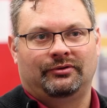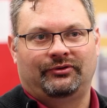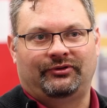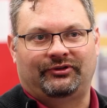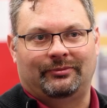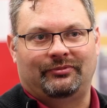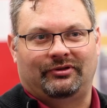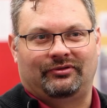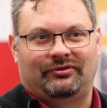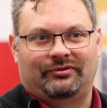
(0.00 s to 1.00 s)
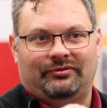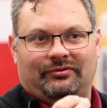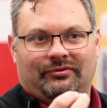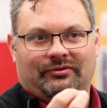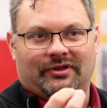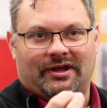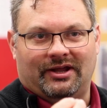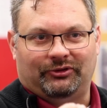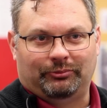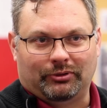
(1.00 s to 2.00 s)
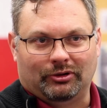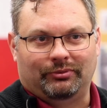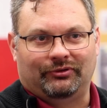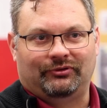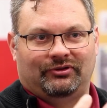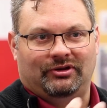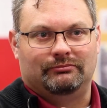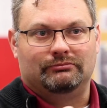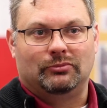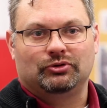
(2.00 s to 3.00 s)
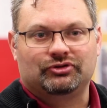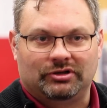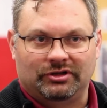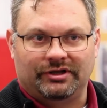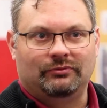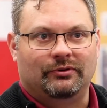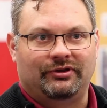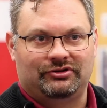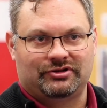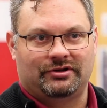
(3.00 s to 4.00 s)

something that has purpose emotionally with each